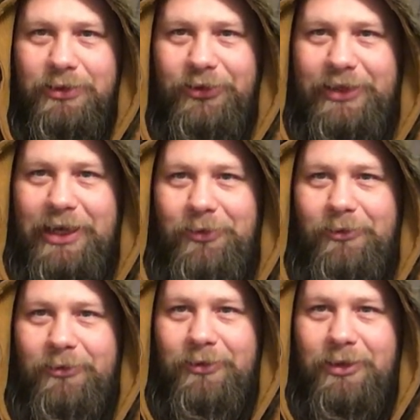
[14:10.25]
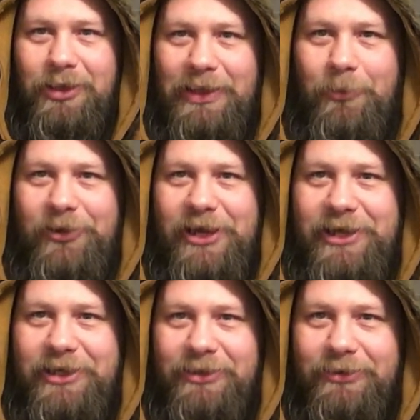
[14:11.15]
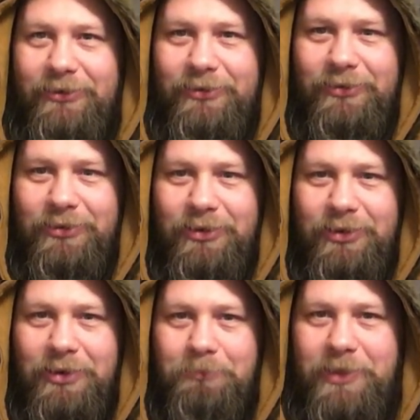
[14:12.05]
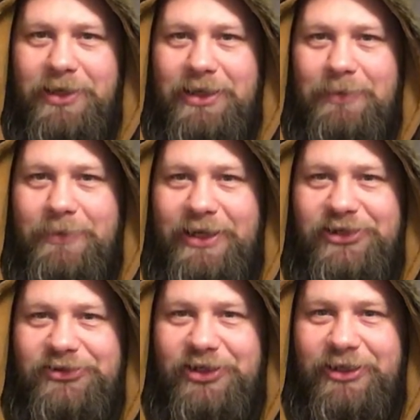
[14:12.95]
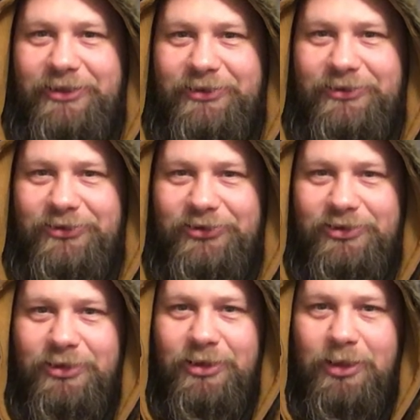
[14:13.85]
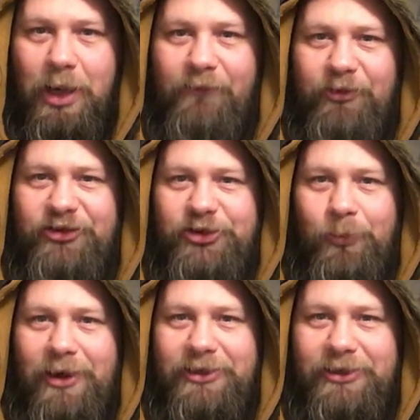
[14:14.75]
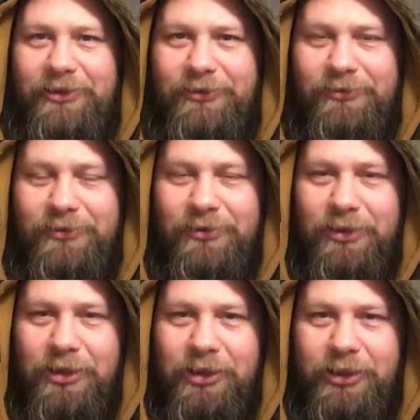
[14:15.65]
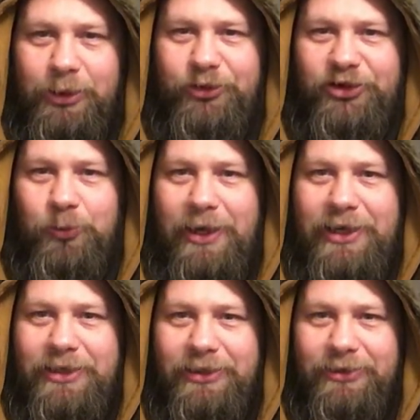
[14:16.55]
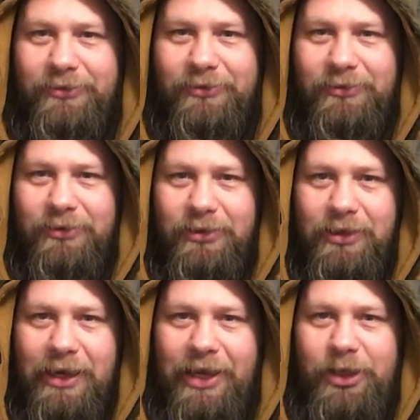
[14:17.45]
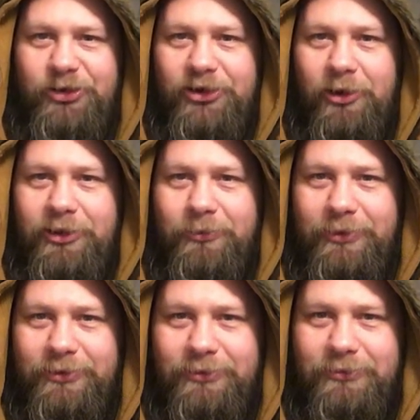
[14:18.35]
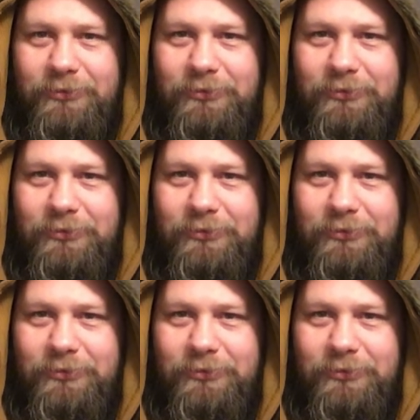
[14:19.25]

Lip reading: Together, they partake in many scenes of useless walking, useless whining, and useless arguing.